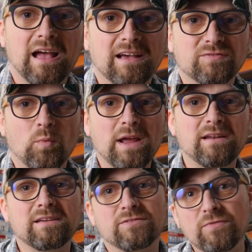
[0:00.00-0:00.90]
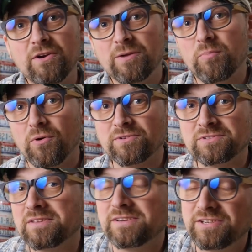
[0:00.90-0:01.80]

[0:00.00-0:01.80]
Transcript: as weight is very important to the